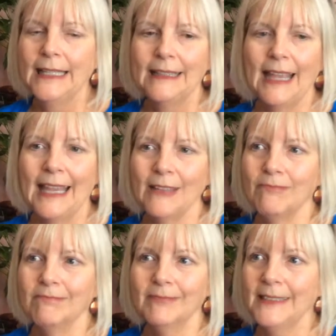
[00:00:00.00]
their
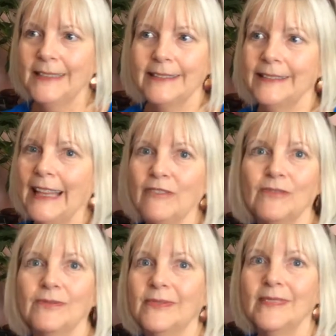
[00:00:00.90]

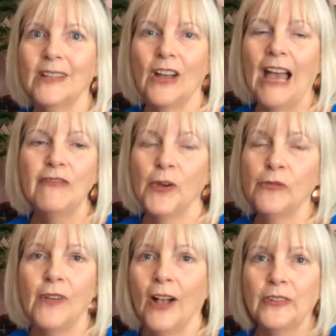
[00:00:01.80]

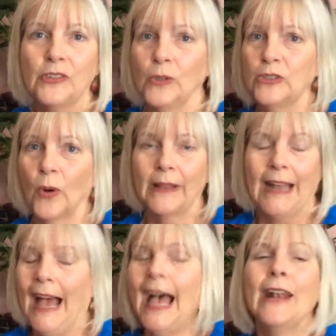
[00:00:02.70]
iPhone falls into a toilet.
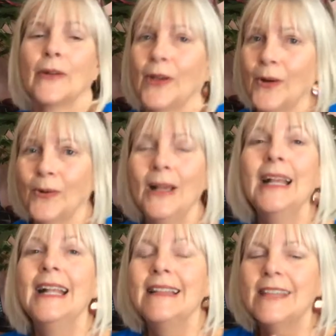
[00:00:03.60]
I don't know.
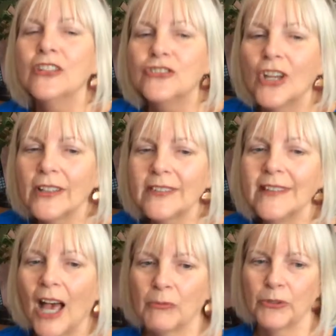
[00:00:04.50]
They're just not